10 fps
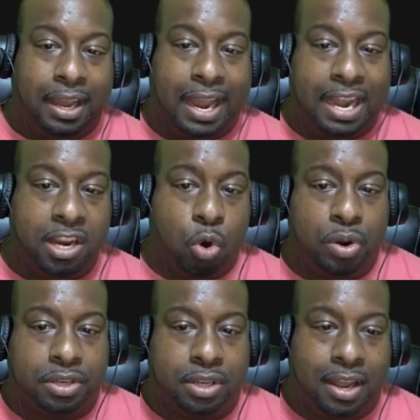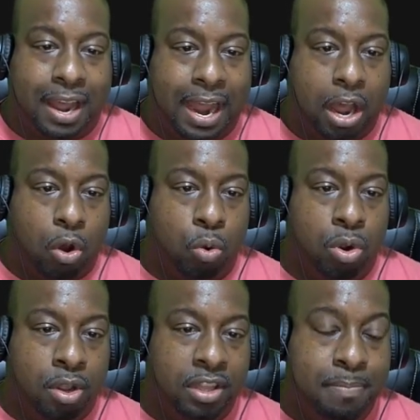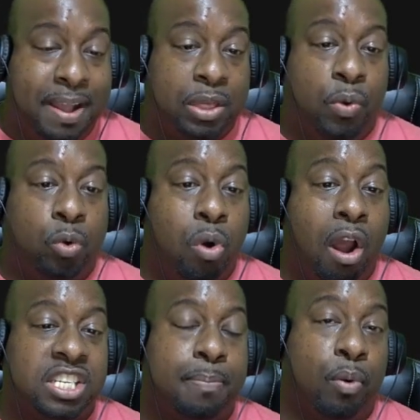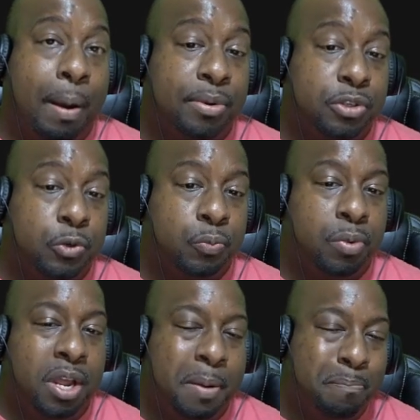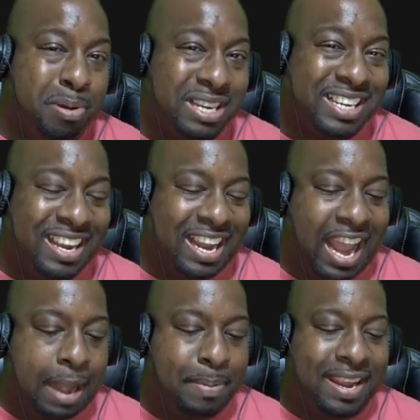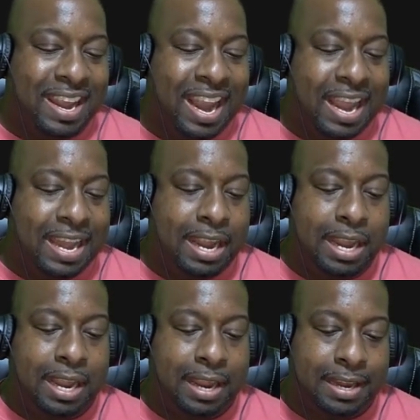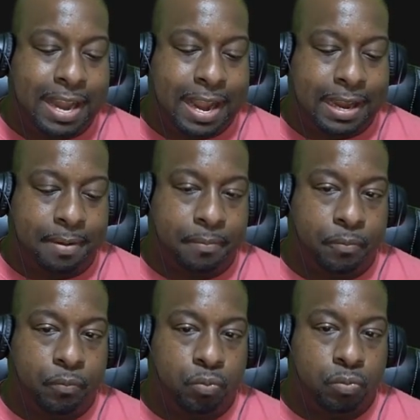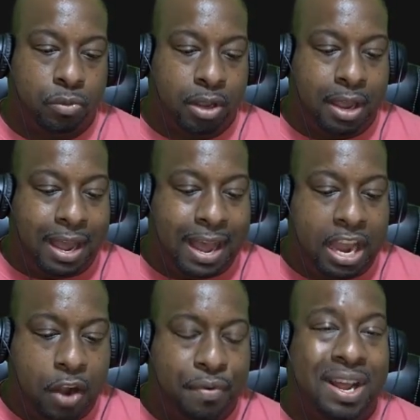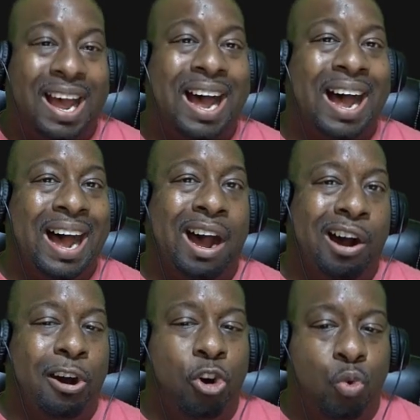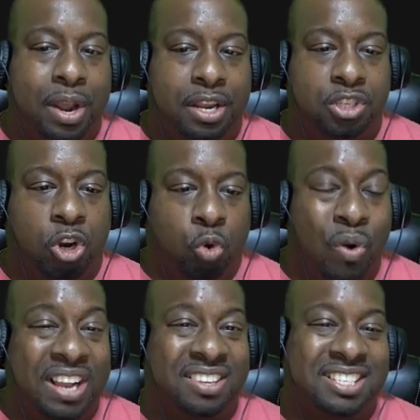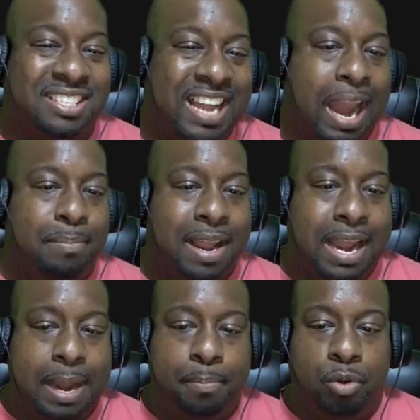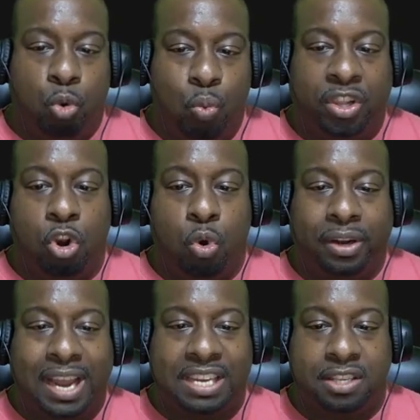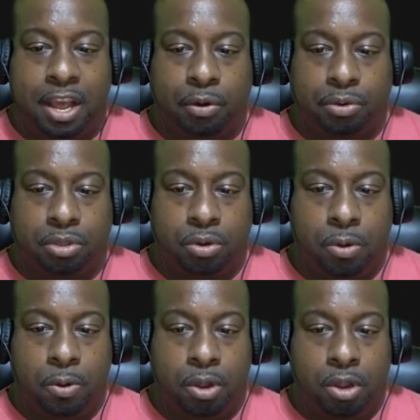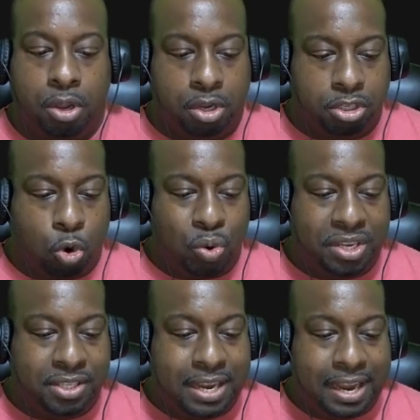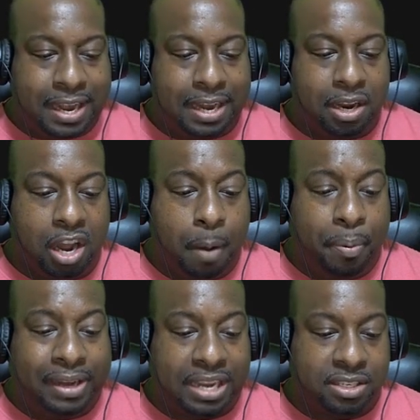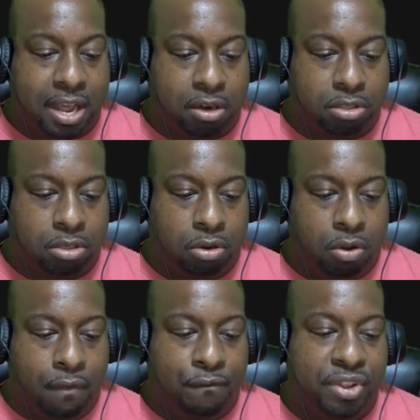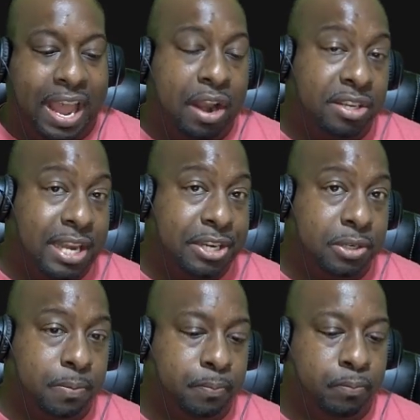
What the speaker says: And notice how the method requires a parameter, but it can be any name. However, I always write the same name with lowercase letters. So we see it in uppercase letters for the annotation.